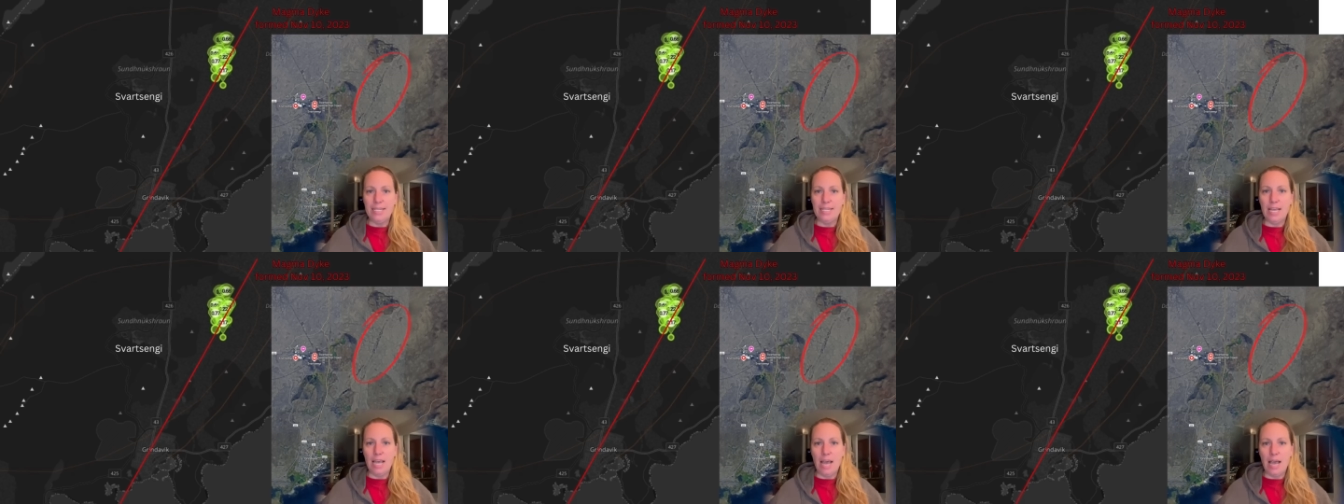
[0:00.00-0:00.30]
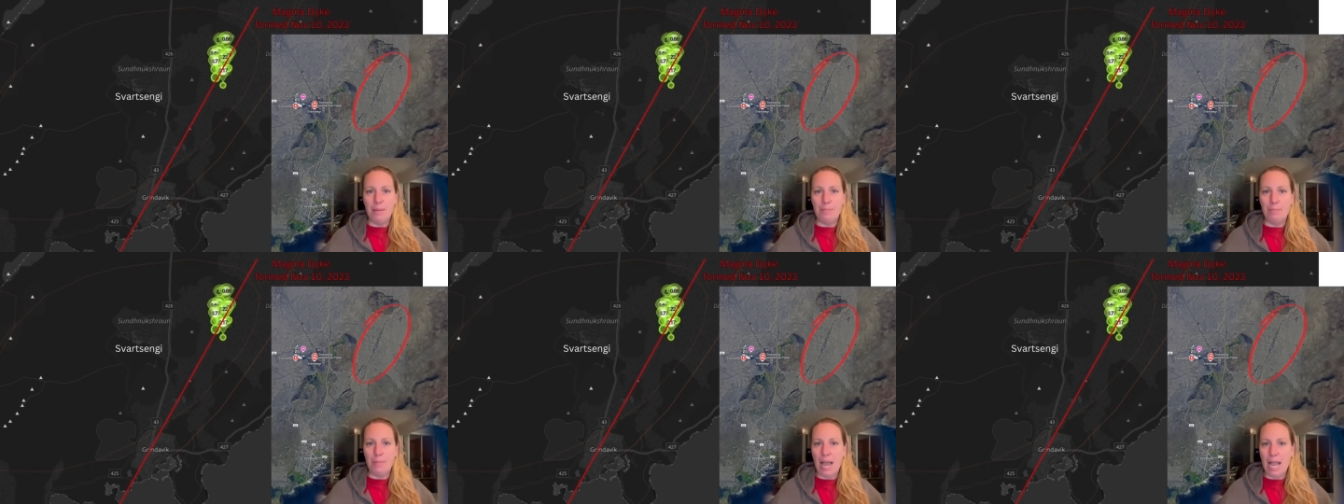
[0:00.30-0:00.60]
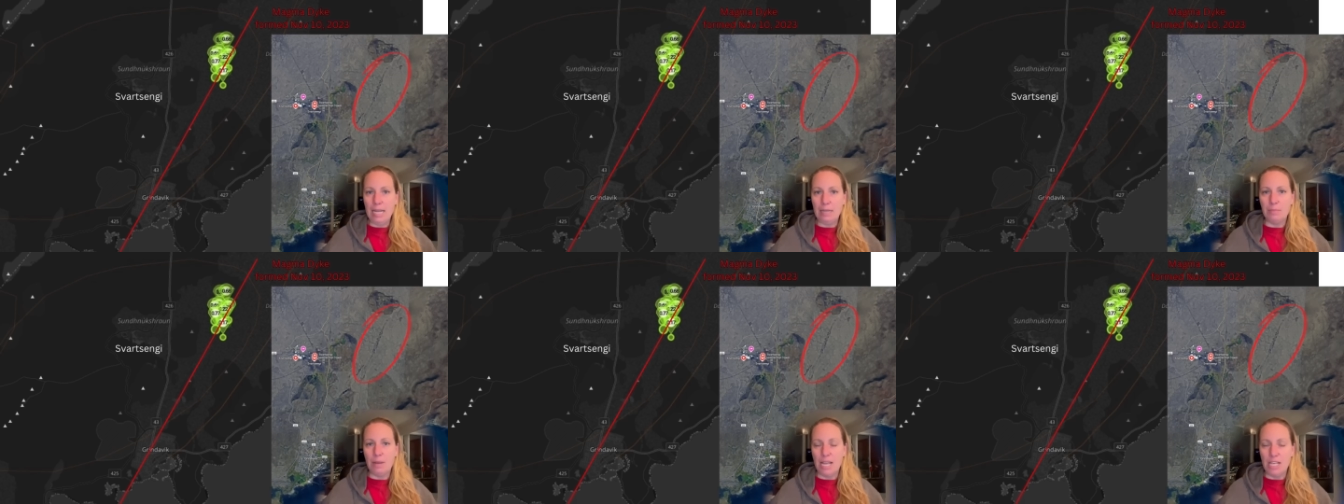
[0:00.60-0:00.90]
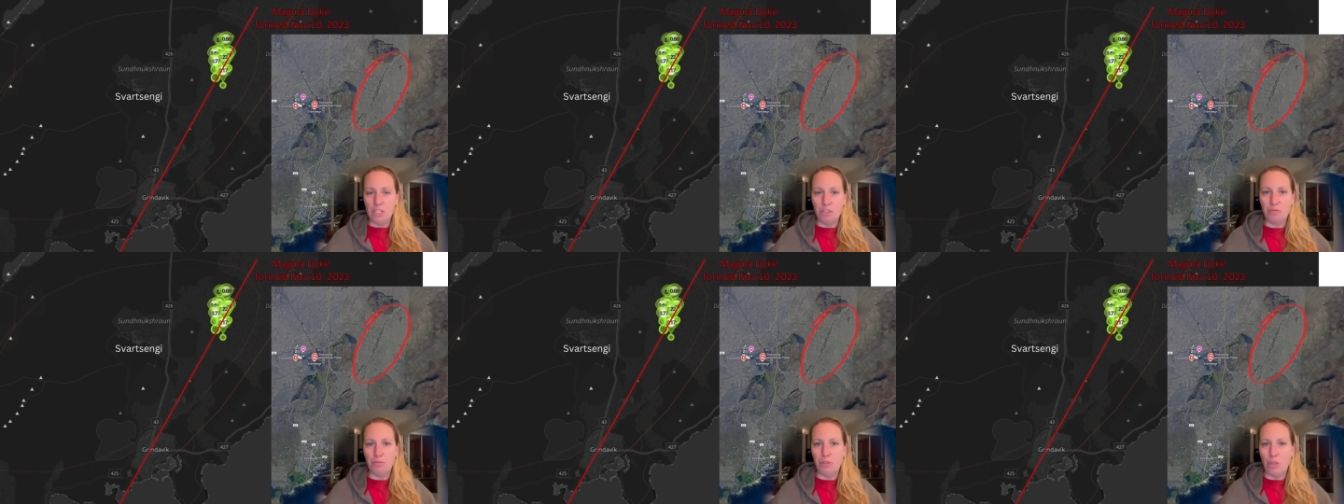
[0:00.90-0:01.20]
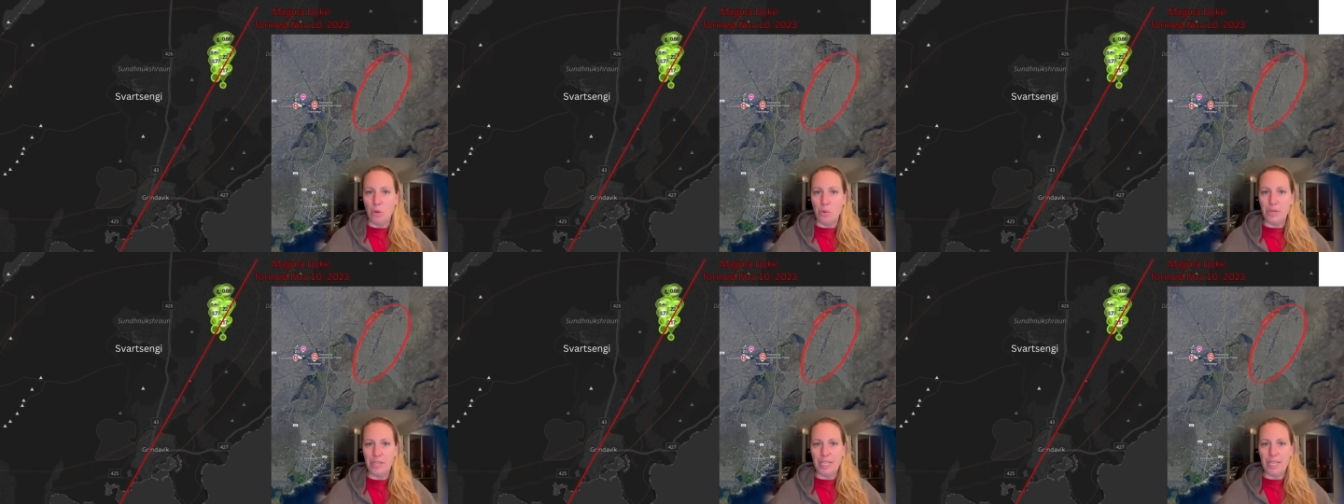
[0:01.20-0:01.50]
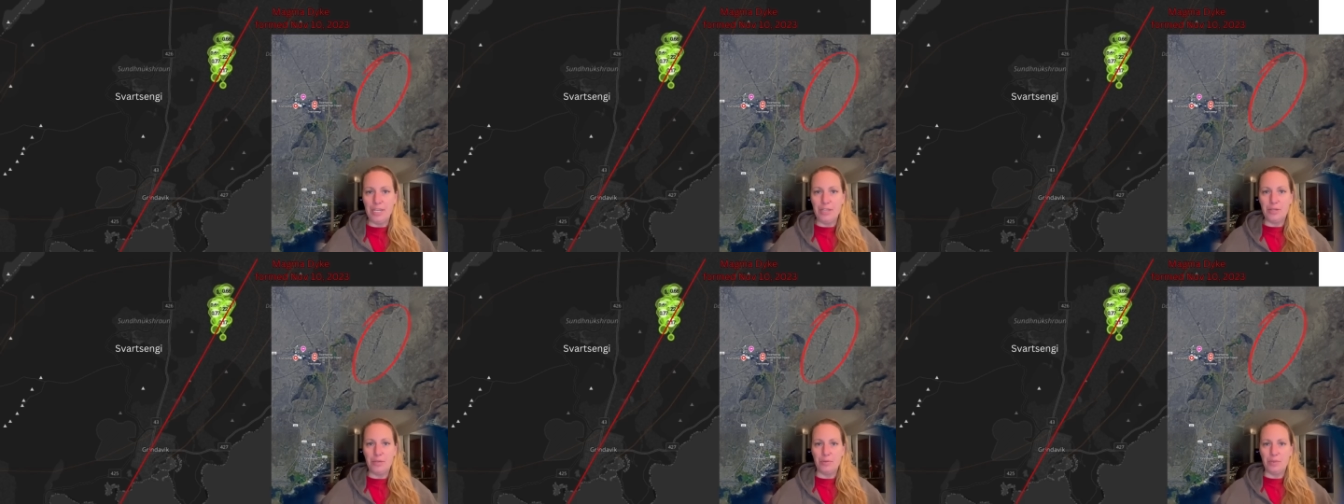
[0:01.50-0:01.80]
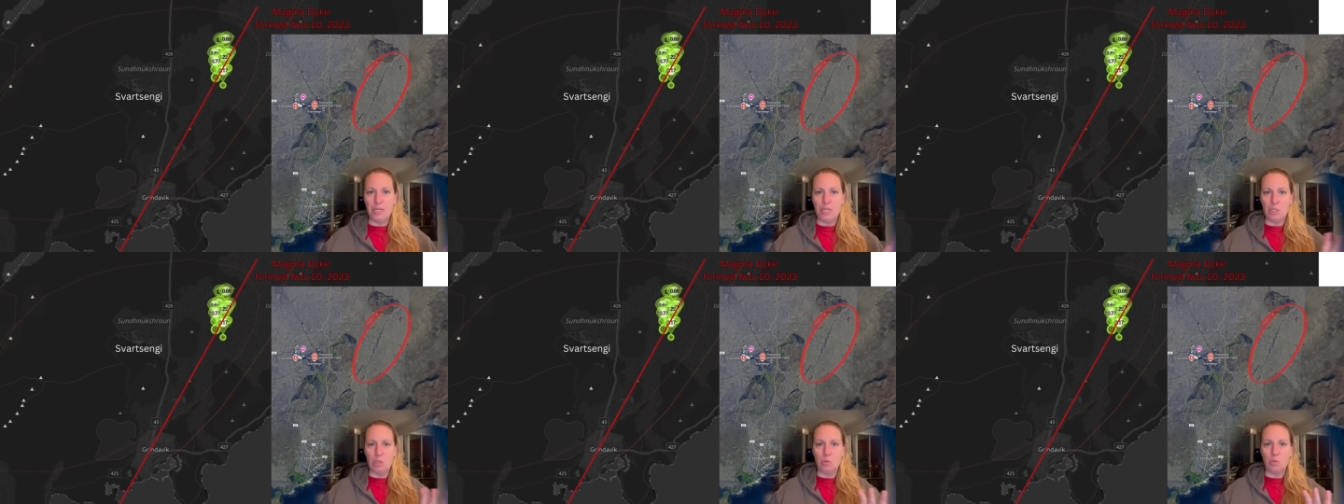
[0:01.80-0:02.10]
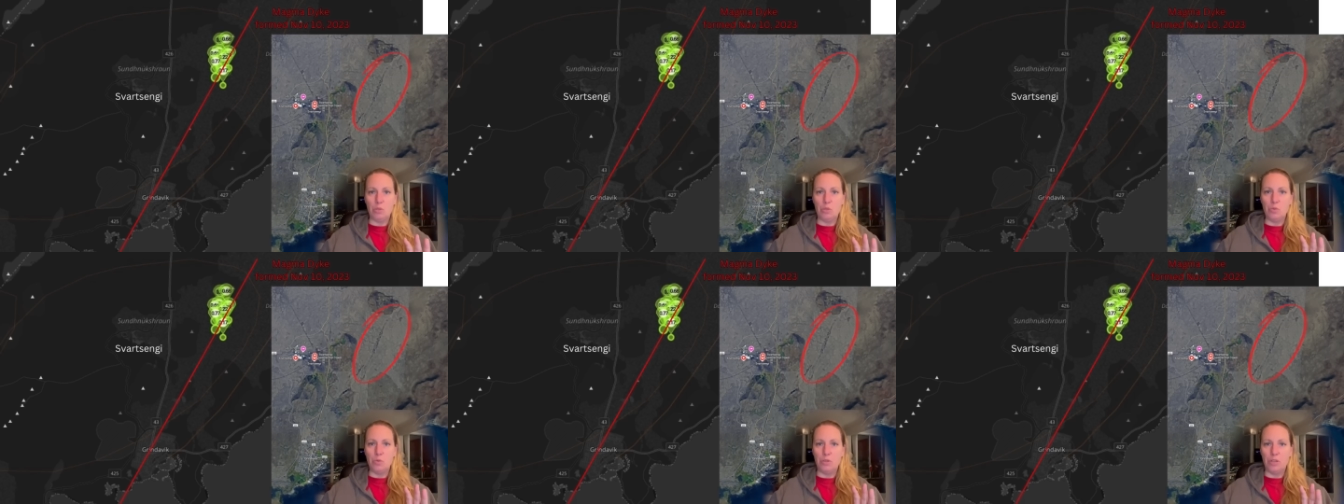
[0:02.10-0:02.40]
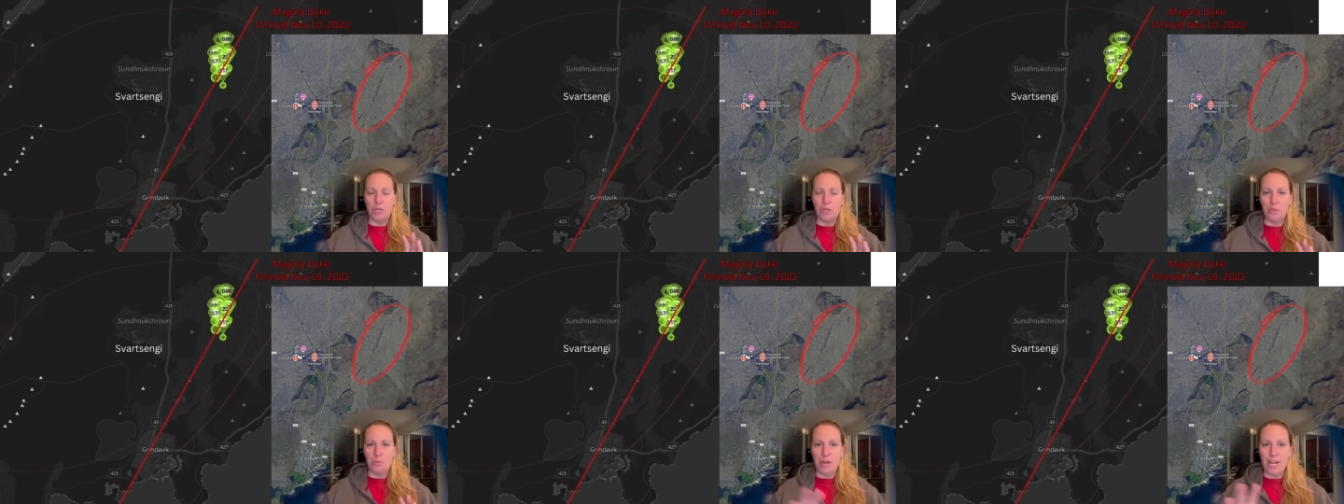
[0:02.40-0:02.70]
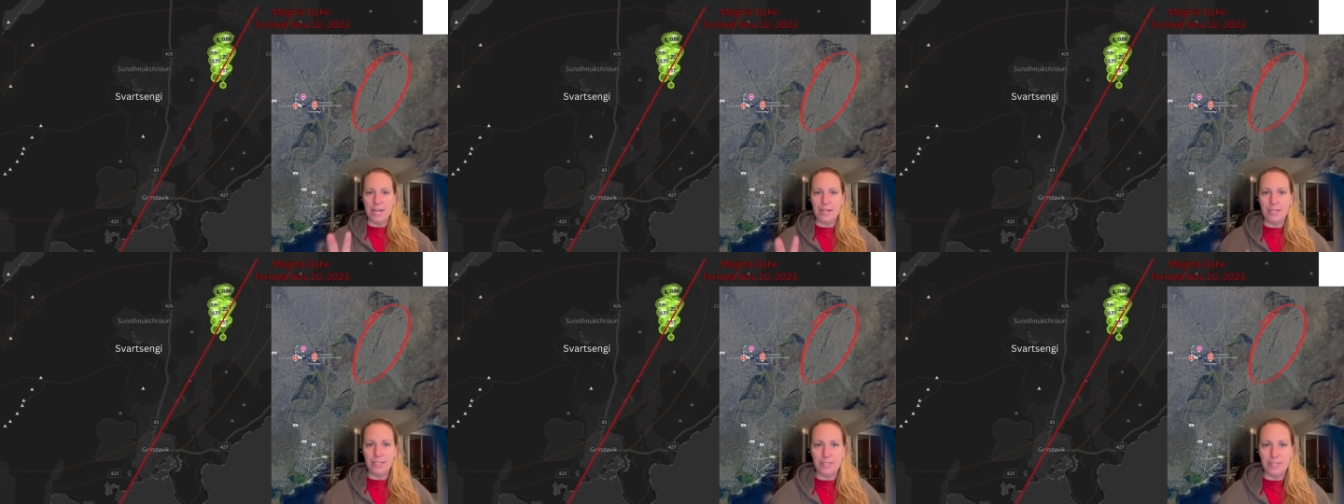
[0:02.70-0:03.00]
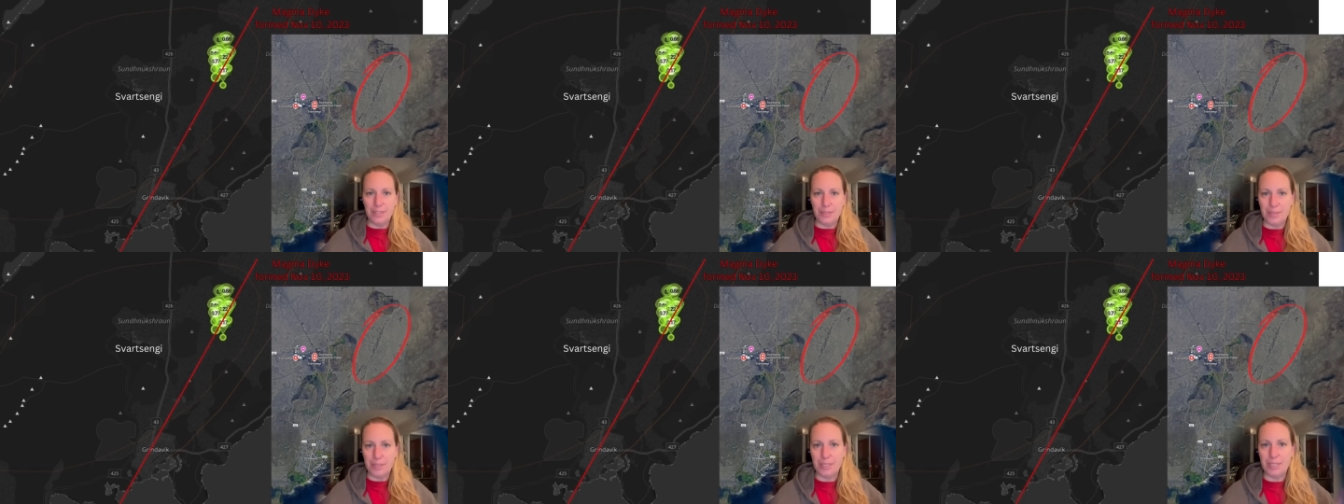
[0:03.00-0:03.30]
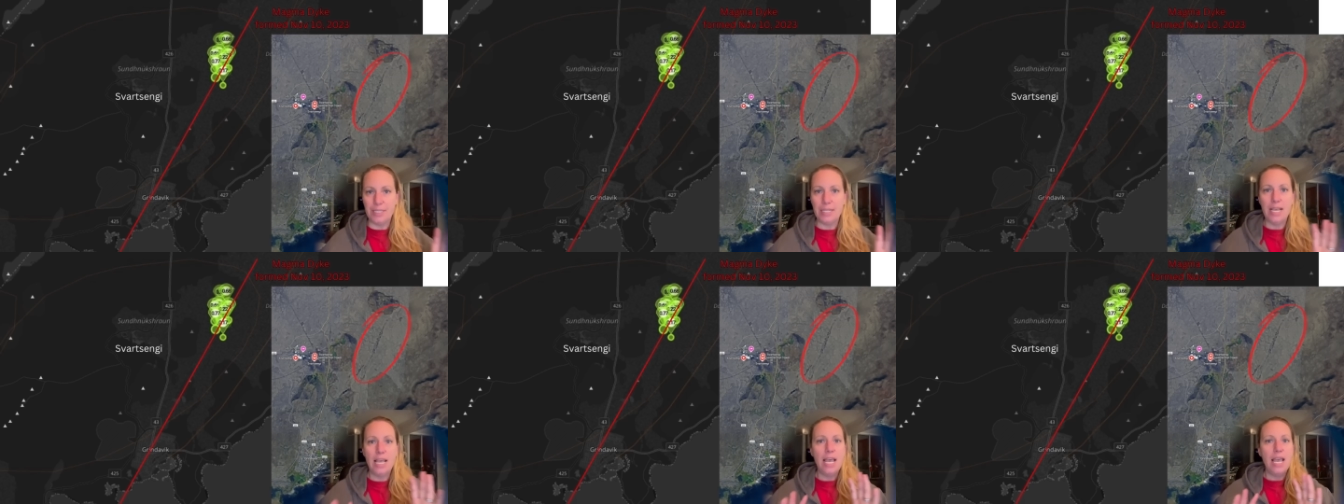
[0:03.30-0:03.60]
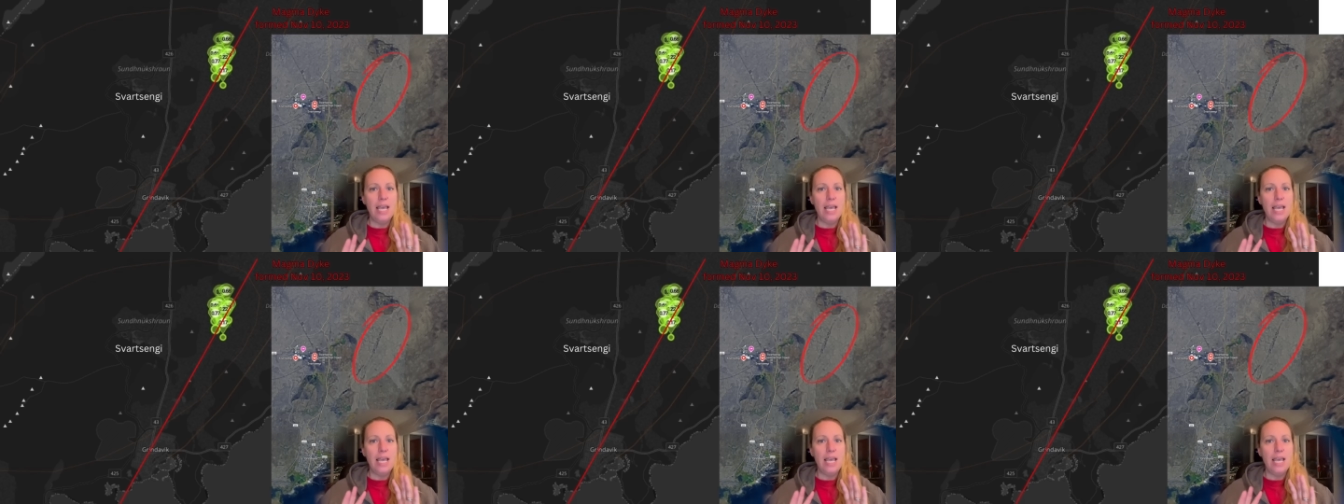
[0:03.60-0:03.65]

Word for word: uh, magma is flowing into the Sundhnúka crater series,